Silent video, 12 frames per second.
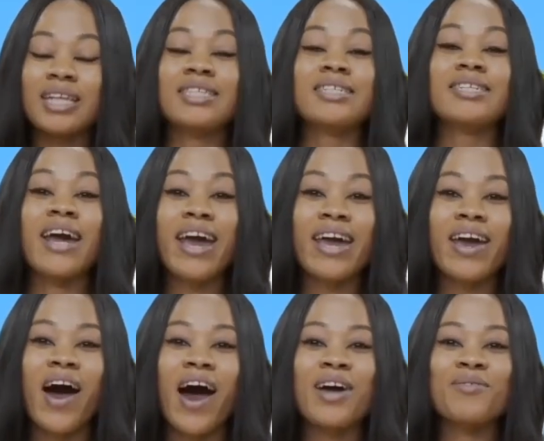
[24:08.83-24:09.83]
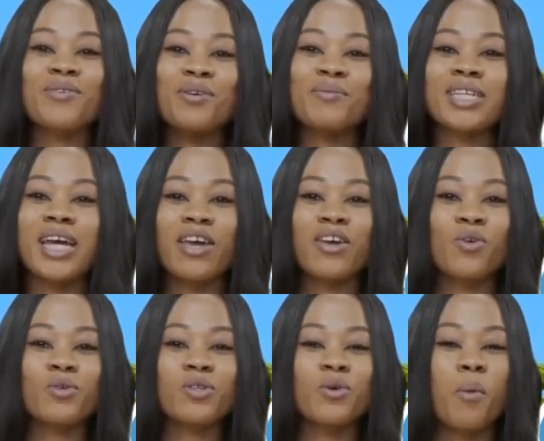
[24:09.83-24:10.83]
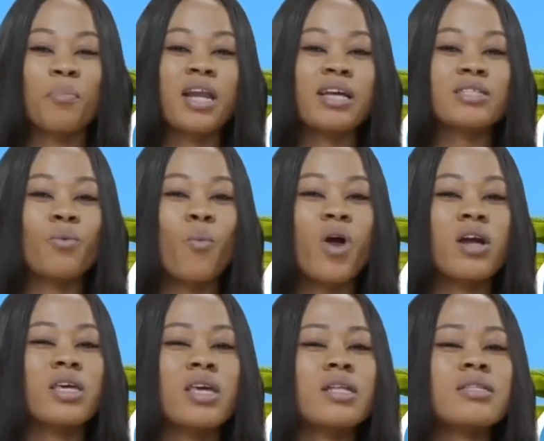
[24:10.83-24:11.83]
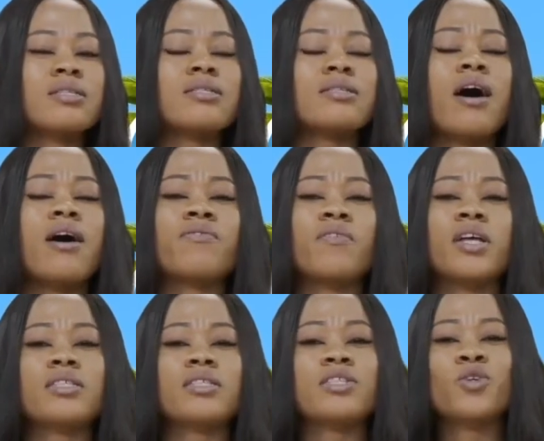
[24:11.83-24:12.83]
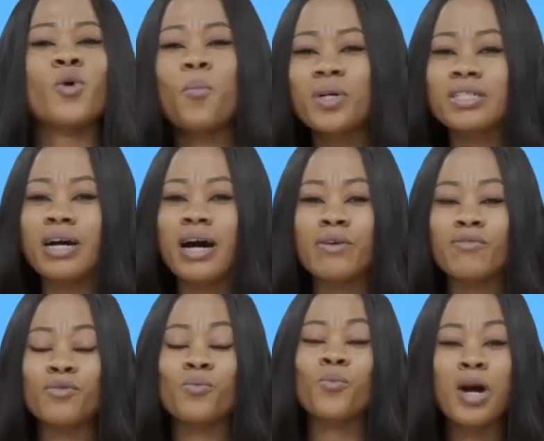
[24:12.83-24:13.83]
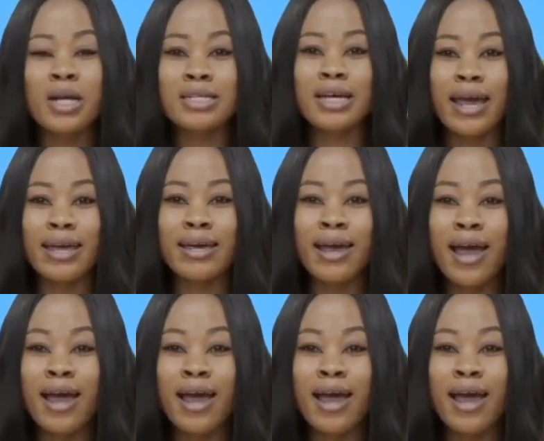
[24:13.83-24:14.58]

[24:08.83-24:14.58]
Today, I will be taking you to a place where you can surf and scuba dive in one day,